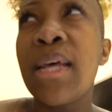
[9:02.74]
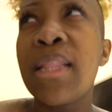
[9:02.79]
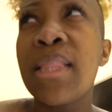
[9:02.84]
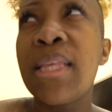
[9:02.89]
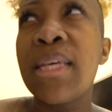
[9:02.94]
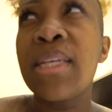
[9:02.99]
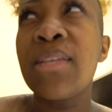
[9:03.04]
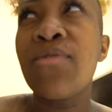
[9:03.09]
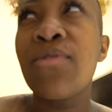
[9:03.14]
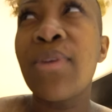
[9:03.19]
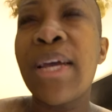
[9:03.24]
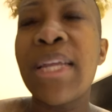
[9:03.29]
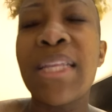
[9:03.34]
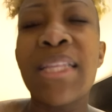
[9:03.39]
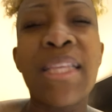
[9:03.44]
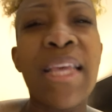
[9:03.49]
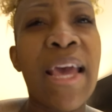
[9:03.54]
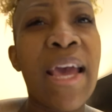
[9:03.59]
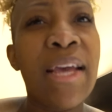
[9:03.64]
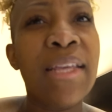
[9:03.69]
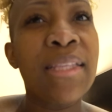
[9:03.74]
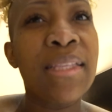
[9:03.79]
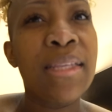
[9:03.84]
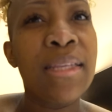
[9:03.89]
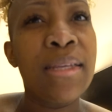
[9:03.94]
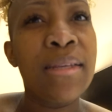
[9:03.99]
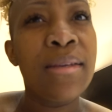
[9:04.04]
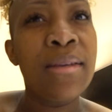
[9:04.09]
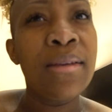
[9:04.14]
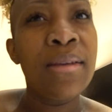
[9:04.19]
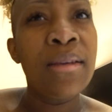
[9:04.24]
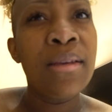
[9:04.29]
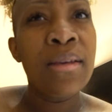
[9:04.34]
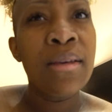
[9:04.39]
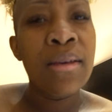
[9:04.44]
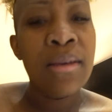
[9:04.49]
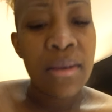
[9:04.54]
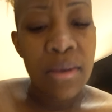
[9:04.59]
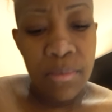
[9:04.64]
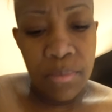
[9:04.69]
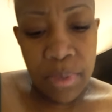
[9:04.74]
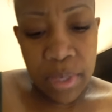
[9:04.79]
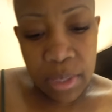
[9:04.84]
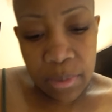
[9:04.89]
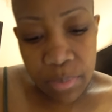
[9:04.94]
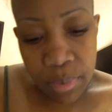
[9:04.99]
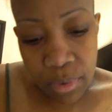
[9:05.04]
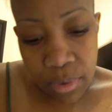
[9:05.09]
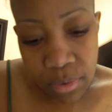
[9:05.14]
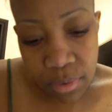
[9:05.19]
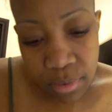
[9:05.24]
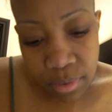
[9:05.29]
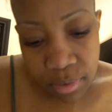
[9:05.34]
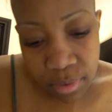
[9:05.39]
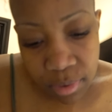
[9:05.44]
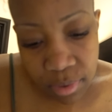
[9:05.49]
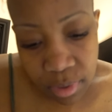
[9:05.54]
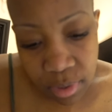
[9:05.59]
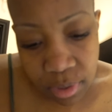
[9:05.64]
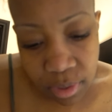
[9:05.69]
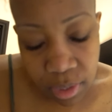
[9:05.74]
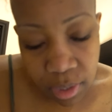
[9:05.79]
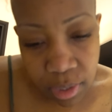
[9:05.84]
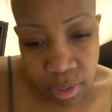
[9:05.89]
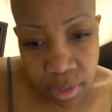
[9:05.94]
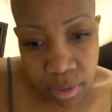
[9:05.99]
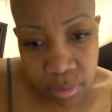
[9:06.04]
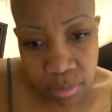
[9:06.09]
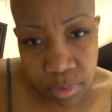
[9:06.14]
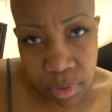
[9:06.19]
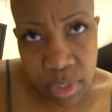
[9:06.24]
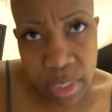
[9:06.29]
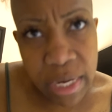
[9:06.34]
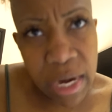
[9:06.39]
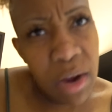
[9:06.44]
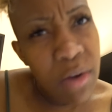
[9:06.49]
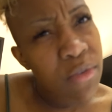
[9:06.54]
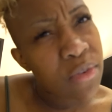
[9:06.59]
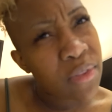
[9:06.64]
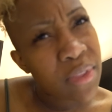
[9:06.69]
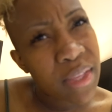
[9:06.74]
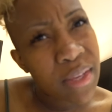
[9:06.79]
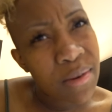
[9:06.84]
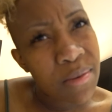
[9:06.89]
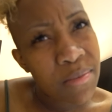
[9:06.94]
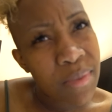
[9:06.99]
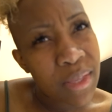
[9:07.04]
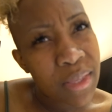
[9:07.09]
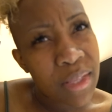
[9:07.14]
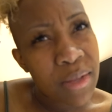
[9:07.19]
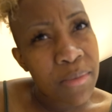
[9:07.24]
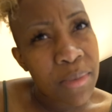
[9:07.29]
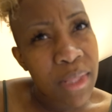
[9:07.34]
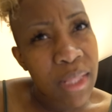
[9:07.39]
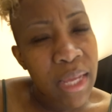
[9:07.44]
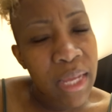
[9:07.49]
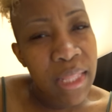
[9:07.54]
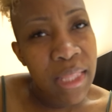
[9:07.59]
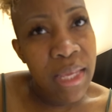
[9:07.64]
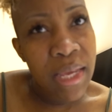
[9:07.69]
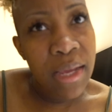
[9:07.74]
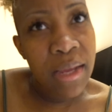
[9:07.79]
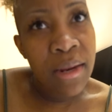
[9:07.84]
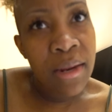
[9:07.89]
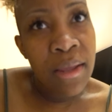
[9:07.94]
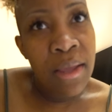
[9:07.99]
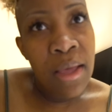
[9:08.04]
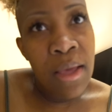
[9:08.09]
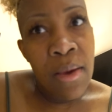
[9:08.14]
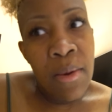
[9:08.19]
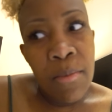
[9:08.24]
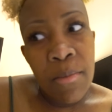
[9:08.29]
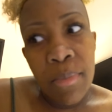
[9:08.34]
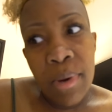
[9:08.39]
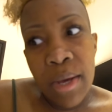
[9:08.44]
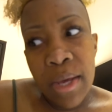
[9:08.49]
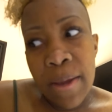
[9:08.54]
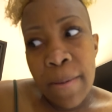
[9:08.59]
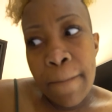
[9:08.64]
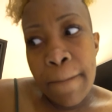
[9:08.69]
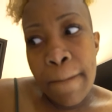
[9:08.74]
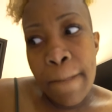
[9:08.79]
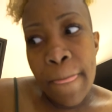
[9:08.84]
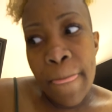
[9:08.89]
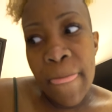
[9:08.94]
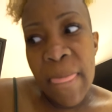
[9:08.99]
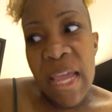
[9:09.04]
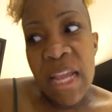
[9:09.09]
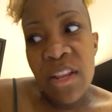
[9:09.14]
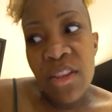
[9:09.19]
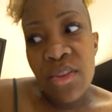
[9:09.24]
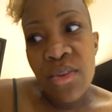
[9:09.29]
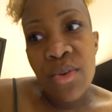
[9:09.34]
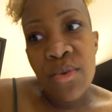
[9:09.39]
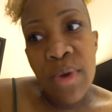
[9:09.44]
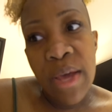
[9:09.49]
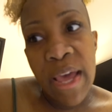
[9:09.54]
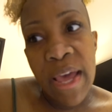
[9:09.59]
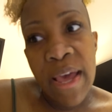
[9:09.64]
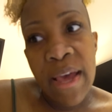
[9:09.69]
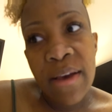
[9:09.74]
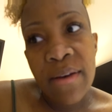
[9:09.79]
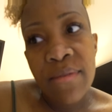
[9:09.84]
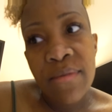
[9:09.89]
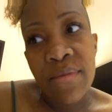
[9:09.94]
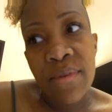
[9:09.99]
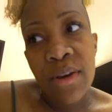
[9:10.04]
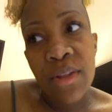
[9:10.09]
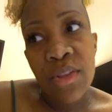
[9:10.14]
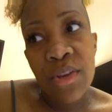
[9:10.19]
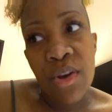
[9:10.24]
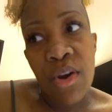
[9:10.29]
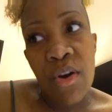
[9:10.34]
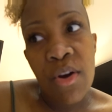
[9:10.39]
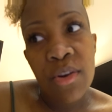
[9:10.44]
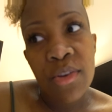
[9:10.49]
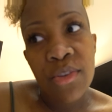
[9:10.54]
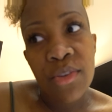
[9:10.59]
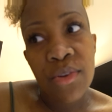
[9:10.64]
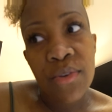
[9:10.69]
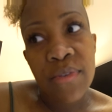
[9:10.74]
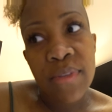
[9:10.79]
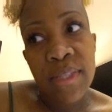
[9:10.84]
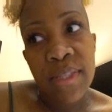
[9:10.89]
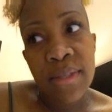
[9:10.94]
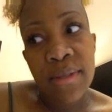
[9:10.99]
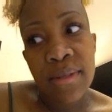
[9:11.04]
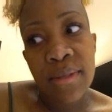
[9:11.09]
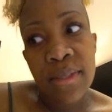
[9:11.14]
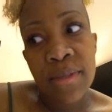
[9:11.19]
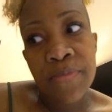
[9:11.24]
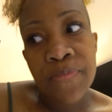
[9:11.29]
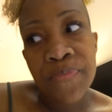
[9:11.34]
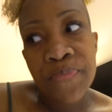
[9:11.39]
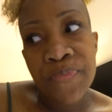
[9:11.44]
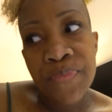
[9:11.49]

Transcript: I think it's probably the taxi people looking out for them and something like that. But they do have other car services.